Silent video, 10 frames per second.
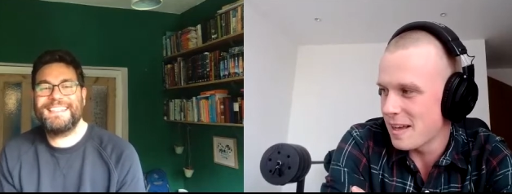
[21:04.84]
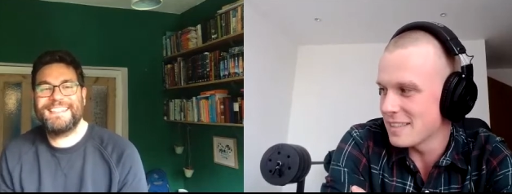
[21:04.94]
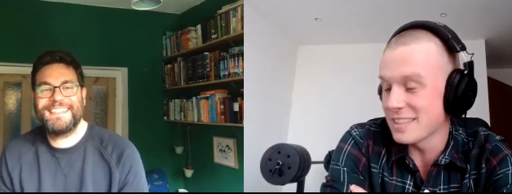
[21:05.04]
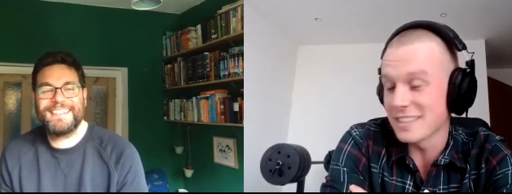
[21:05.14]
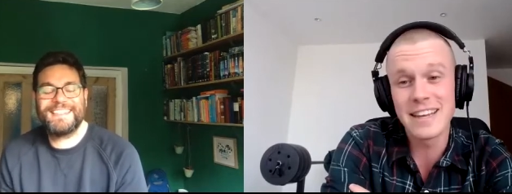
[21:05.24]

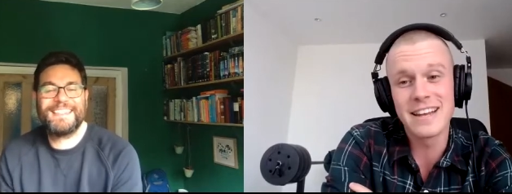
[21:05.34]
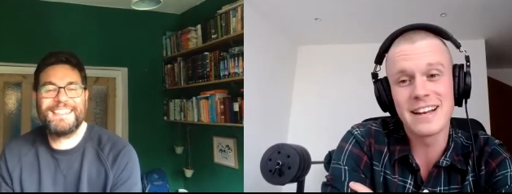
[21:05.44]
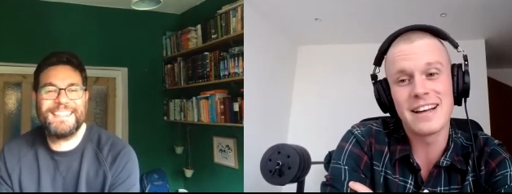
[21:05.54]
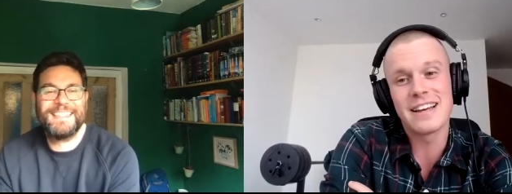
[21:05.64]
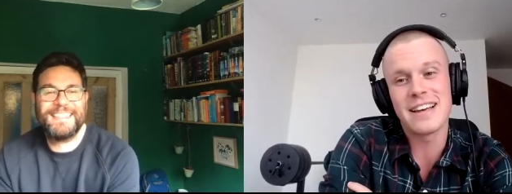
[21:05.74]
Speaker 1: as I say,
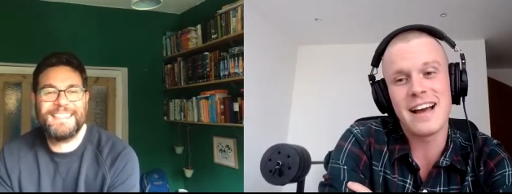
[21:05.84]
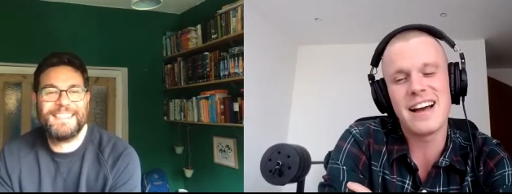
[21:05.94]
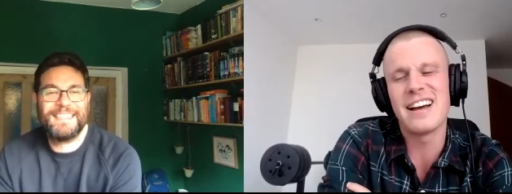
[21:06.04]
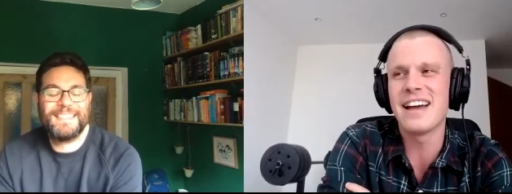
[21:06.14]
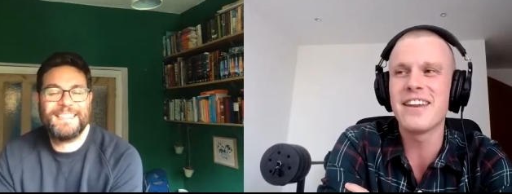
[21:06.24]
like
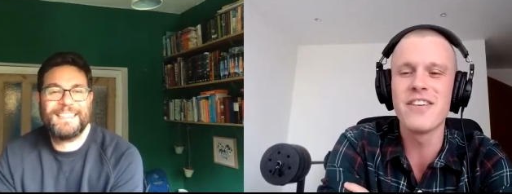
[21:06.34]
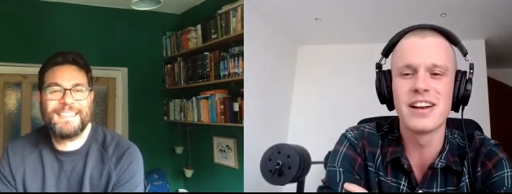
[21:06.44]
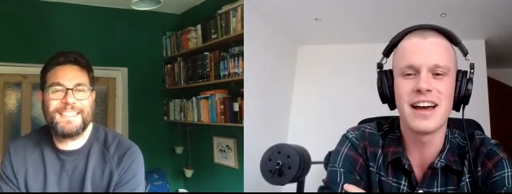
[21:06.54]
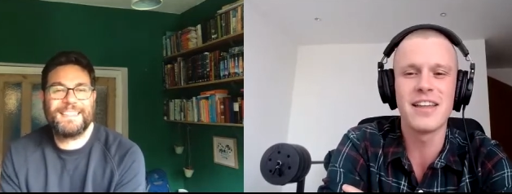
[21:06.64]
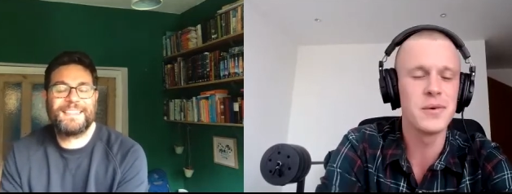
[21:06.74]
I, I don't
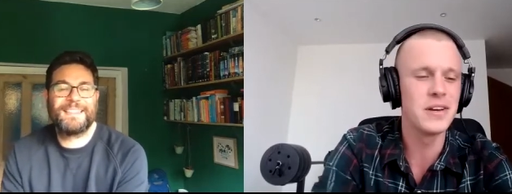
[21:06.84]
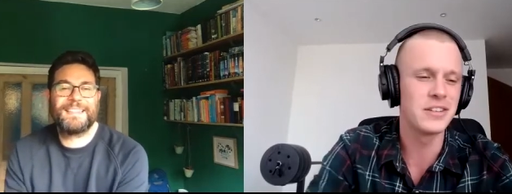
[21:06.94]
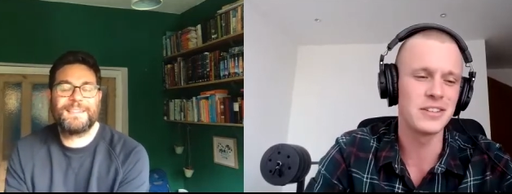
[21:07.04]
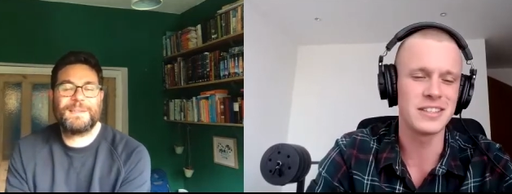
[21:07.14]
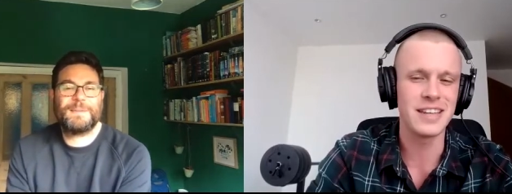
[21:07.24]
really like the
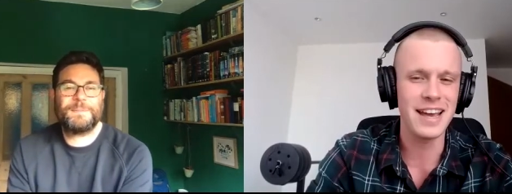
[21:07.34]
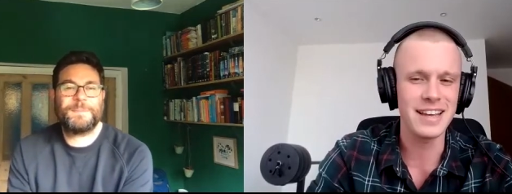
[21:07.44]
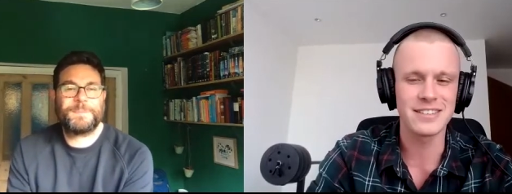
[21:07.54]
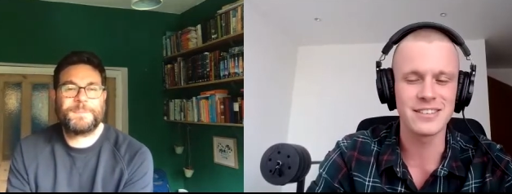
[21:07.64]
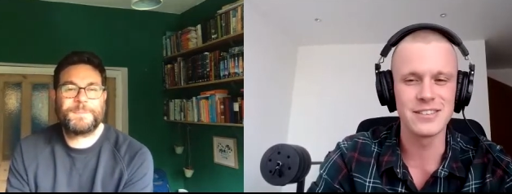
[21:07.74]
word
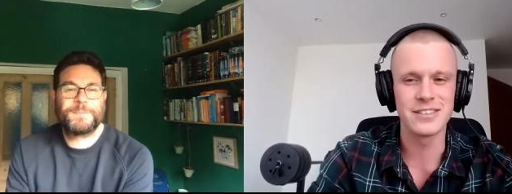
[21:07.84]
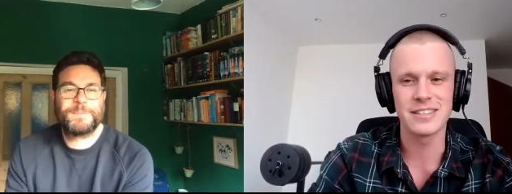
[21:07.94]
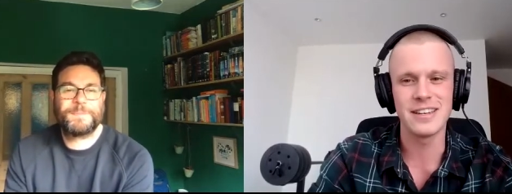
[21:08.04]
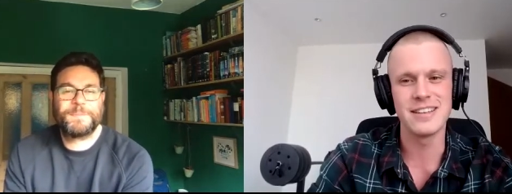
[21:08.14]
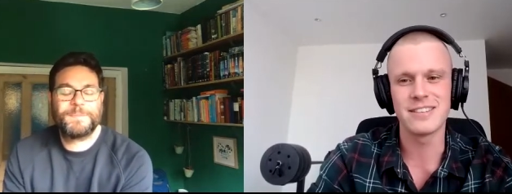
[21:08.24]
success
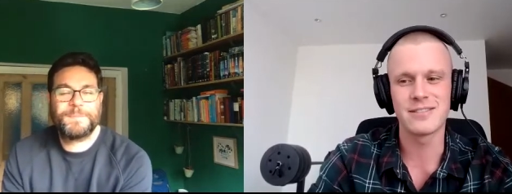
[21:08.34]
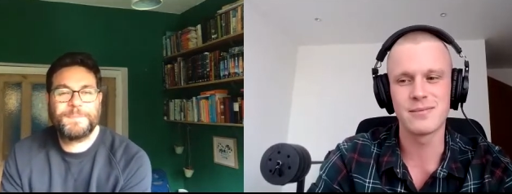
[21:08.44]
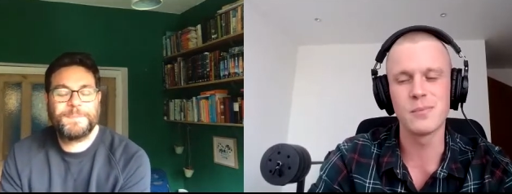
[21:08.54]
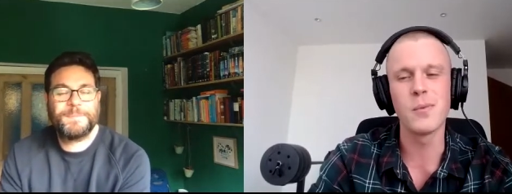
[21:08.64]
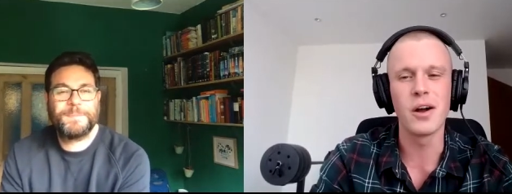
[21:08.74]
because
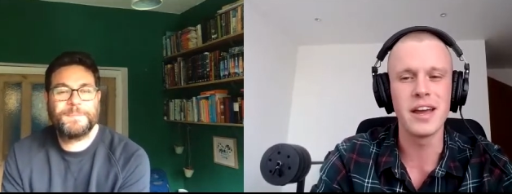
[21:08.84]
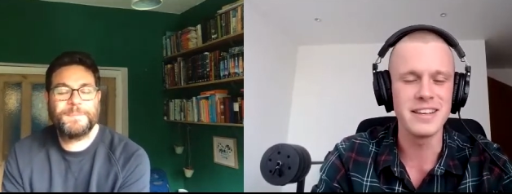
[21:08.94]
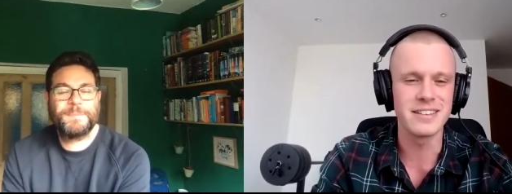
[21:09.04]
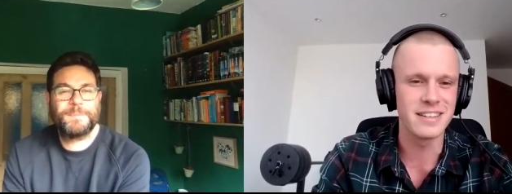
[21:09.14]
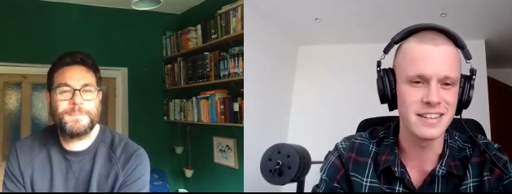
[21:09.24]
it's what it
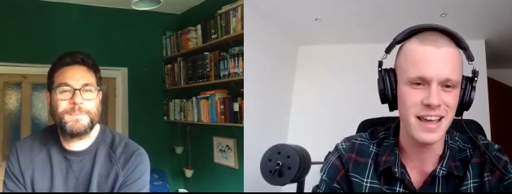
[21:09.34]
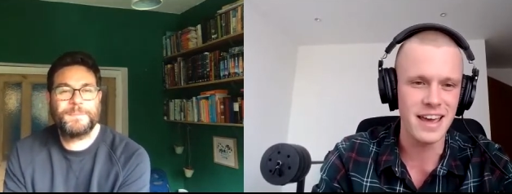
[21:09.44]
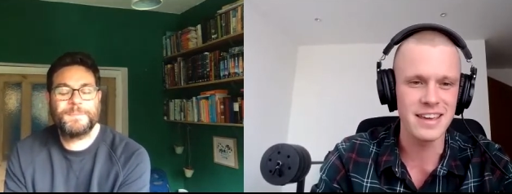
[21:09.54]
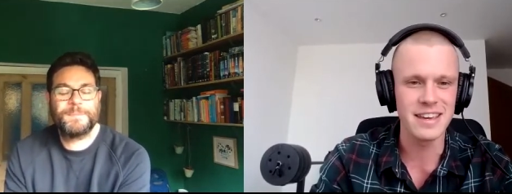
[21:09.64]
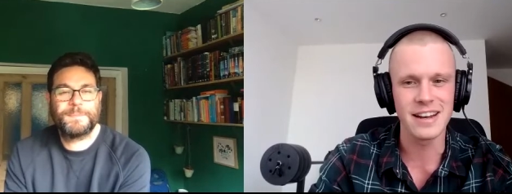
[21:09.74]
is
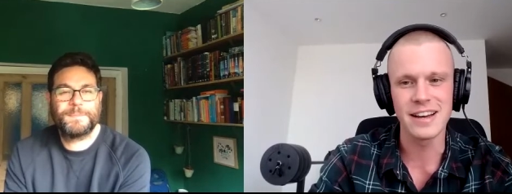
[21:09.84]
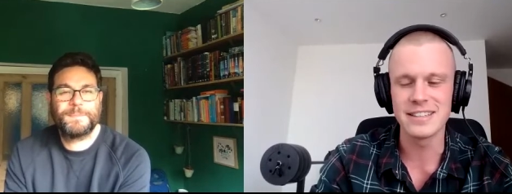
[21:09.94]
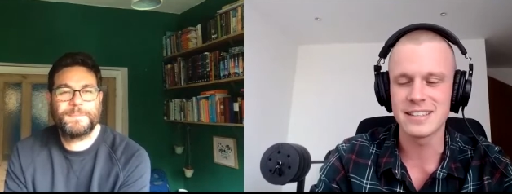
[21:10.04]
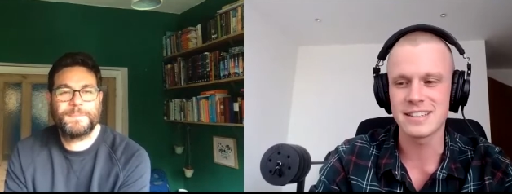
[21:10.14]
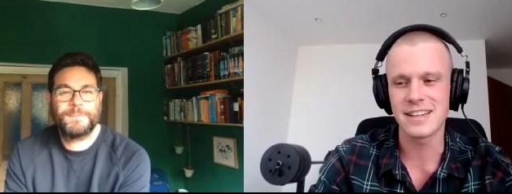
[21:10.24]
today, like
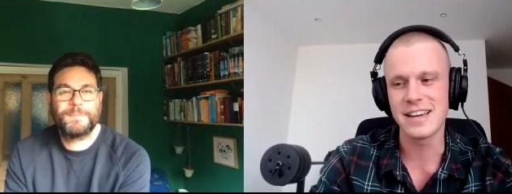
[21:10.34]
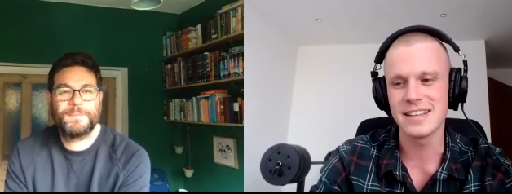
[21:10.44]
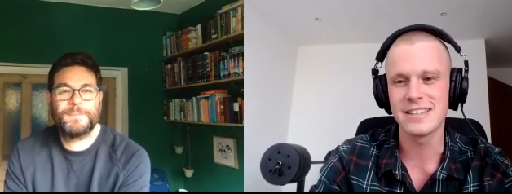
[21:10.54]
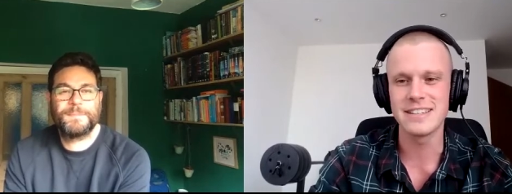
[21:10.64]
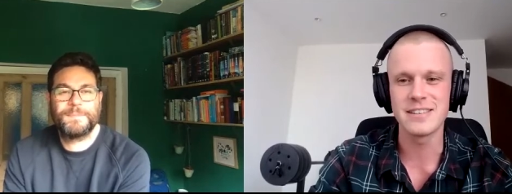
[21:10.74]
in
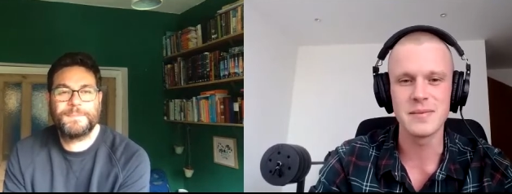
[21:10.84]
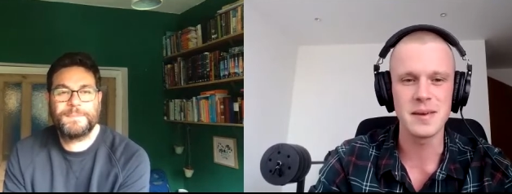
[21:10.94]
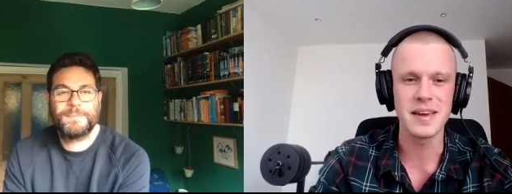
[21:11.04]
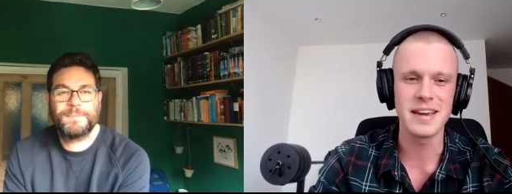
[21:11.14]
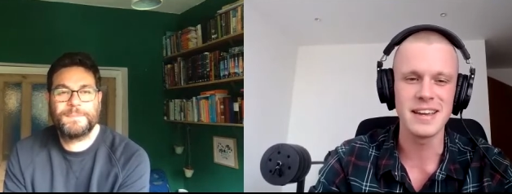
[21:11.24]
society. It's a
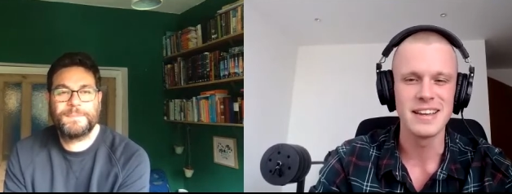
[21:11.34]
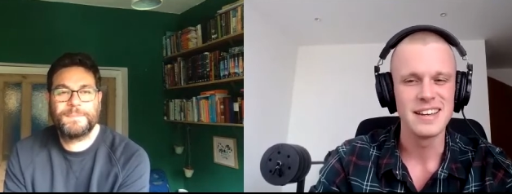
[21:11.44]
bit,